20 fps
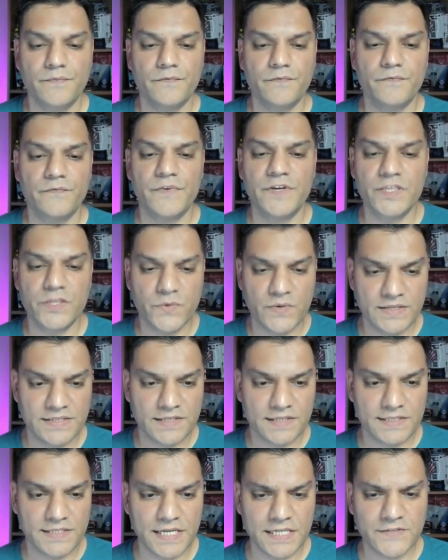Went through it
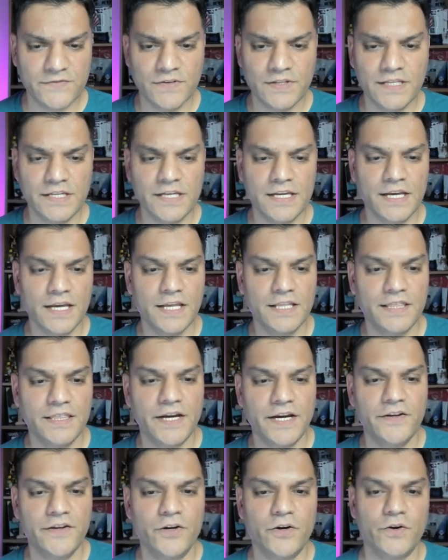successfully and
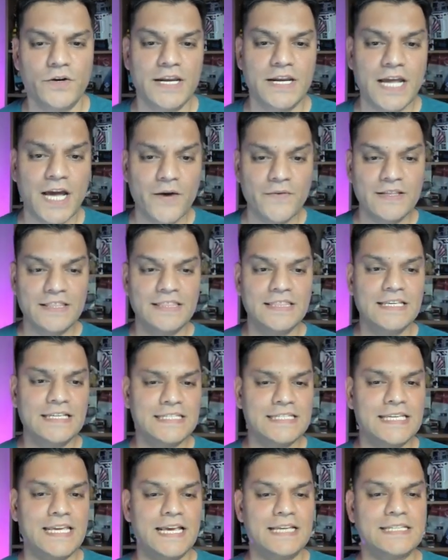there you go. Now in
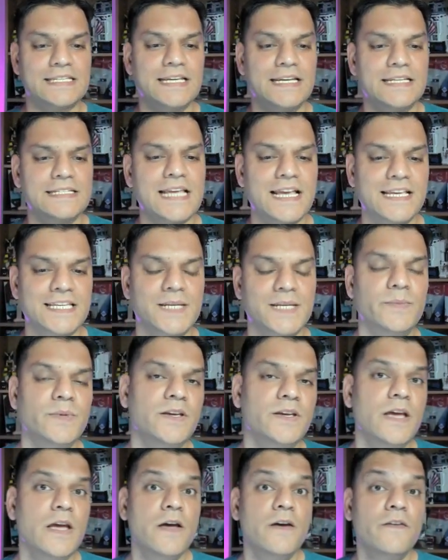this case, it is asking
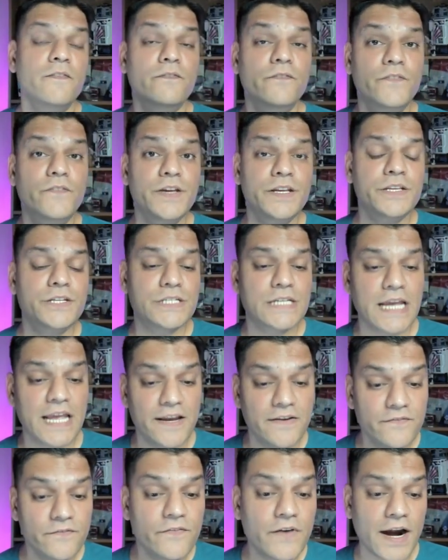me which
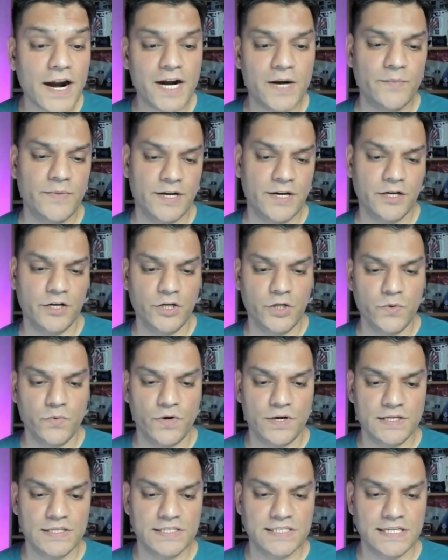environment do you
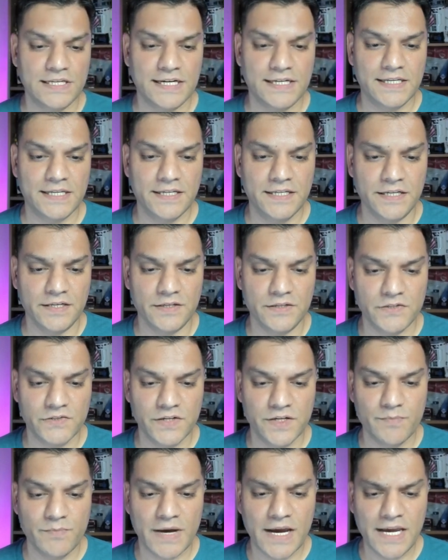wanna select it in? So
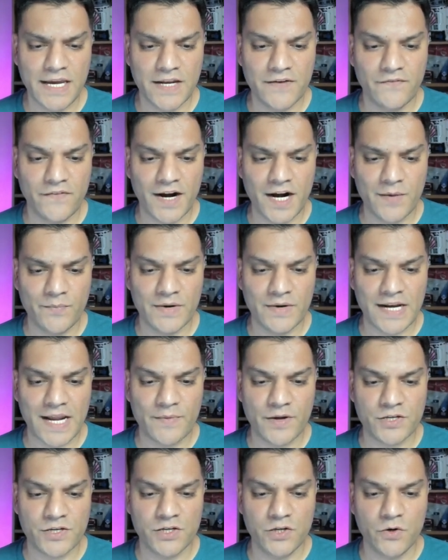in my environment, I'm
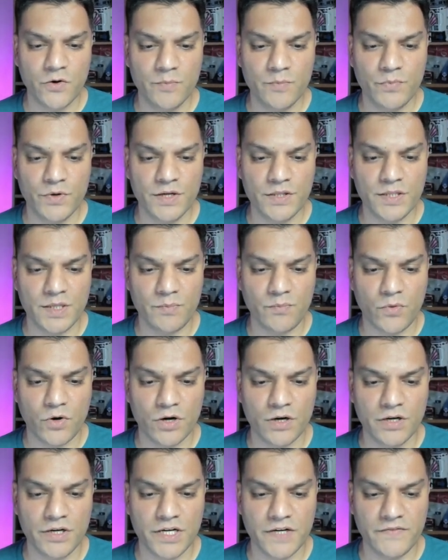actually going to put in the
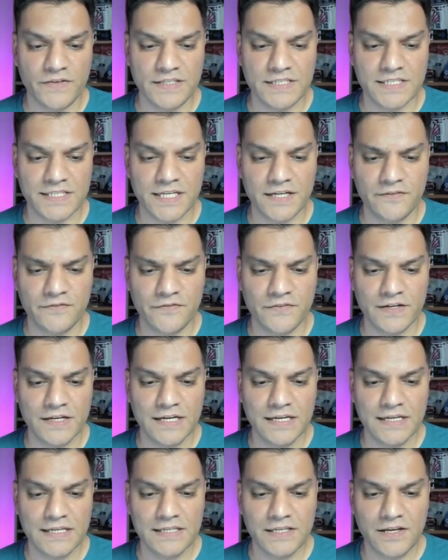model driven stuff.
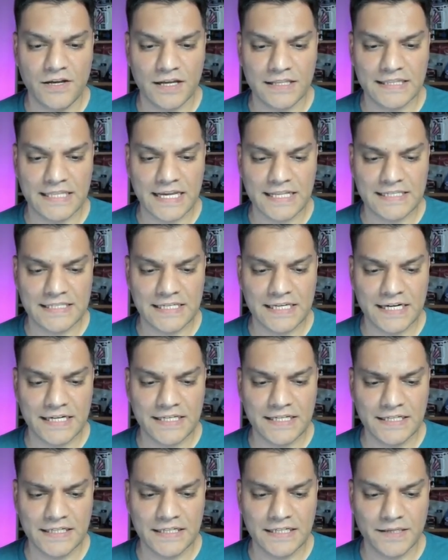Got that
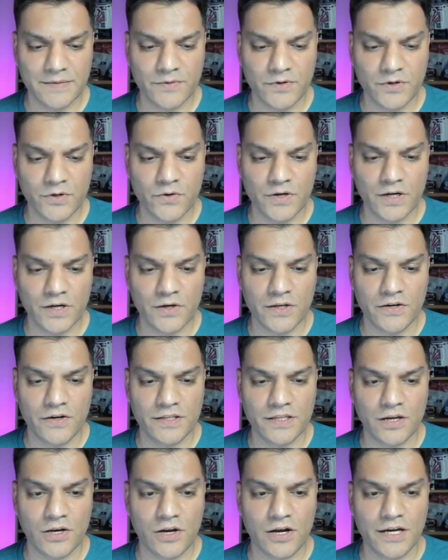selected. I'm gonna go and click on
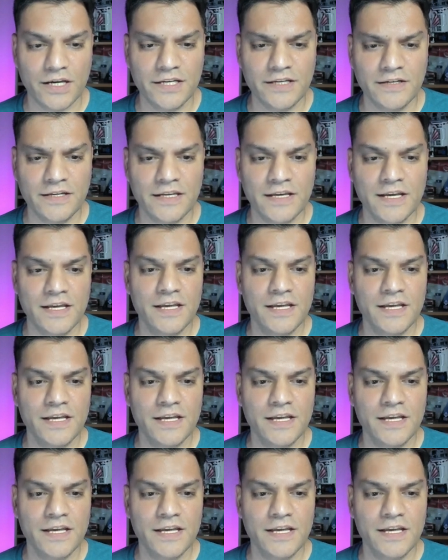the login.